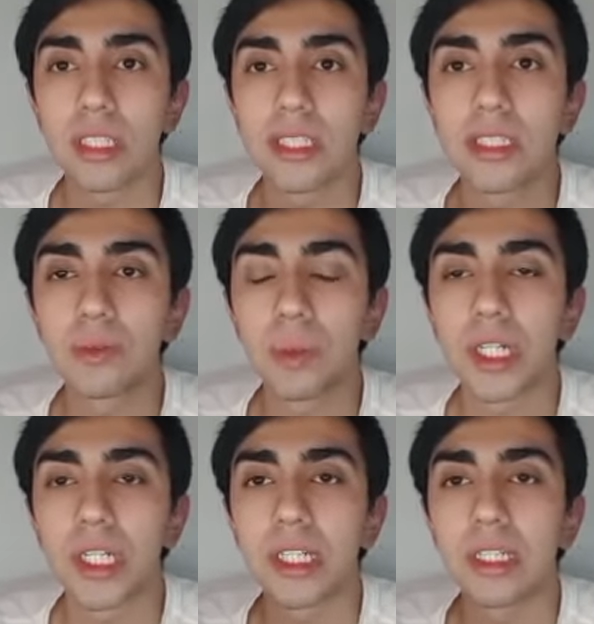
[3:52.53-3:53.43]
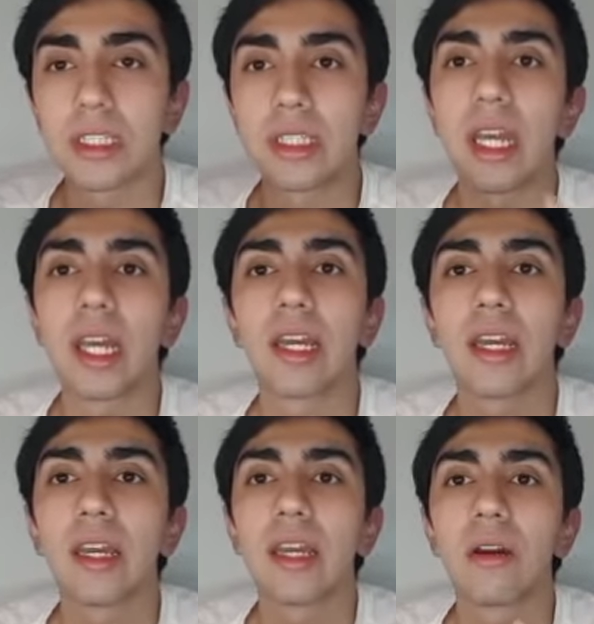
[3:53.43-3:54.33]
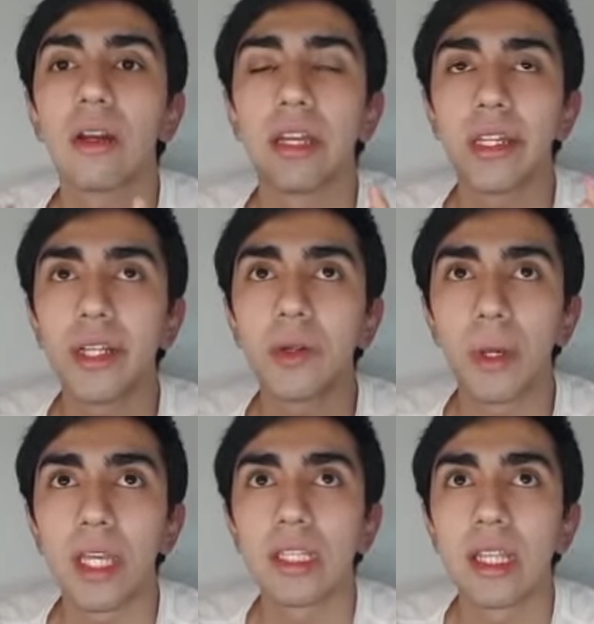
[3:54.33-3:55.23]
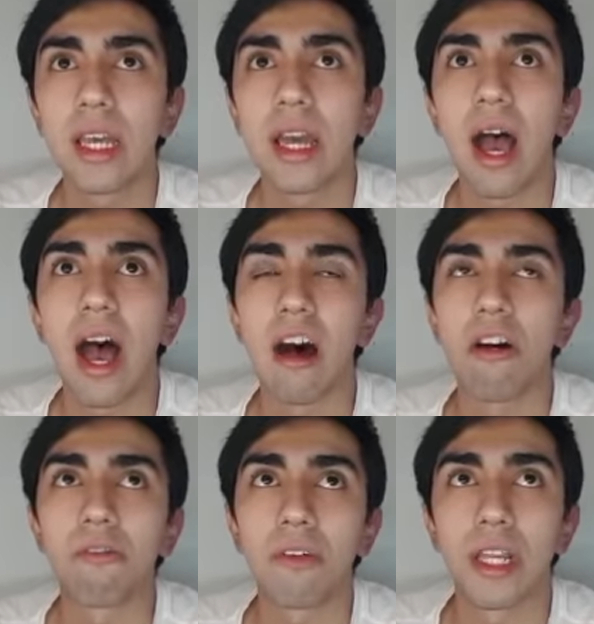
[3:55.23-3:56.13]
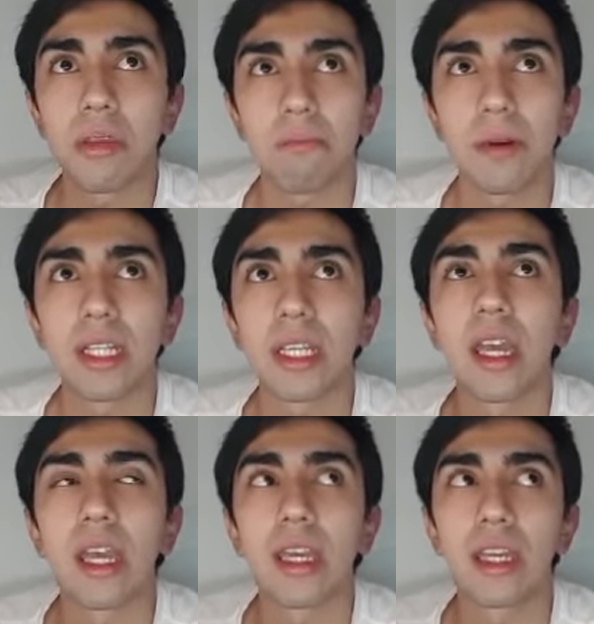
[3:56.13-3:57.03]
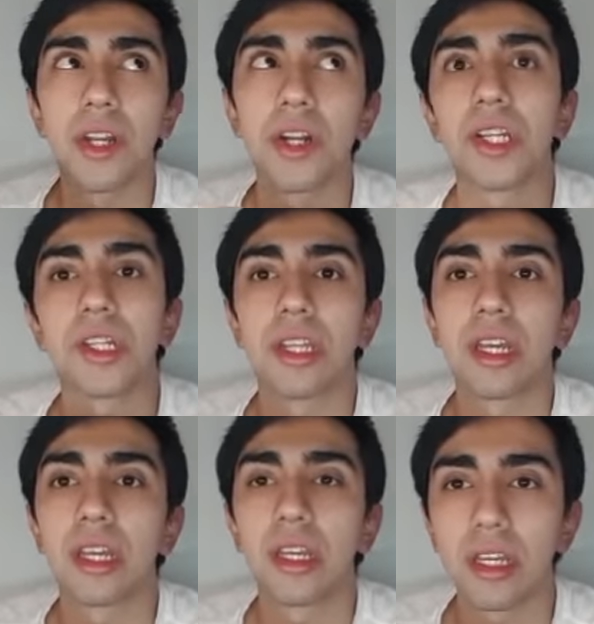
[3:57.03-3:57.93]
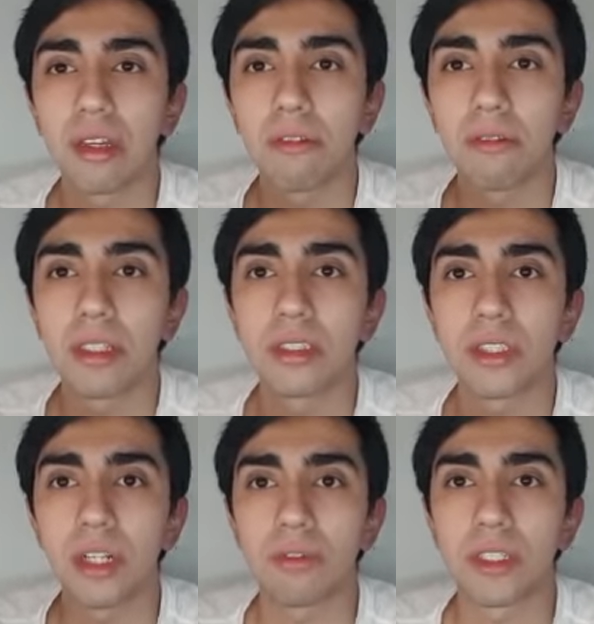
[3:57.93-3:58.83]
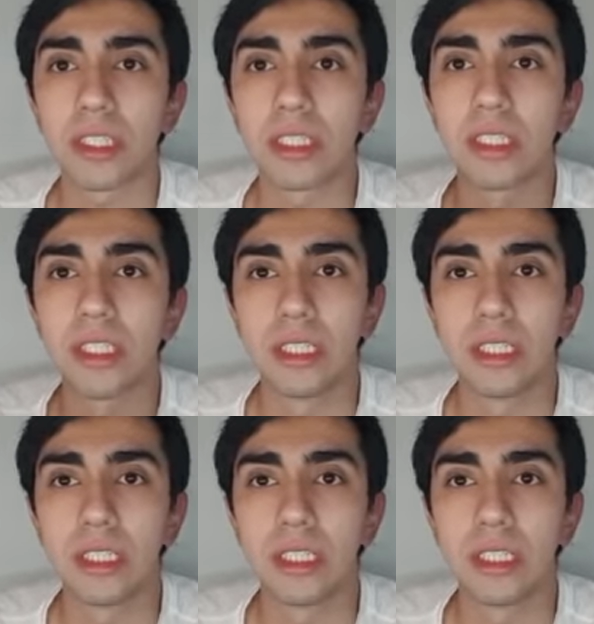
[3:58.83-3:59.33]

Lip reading: is where the earthquake have an impact here in the surface.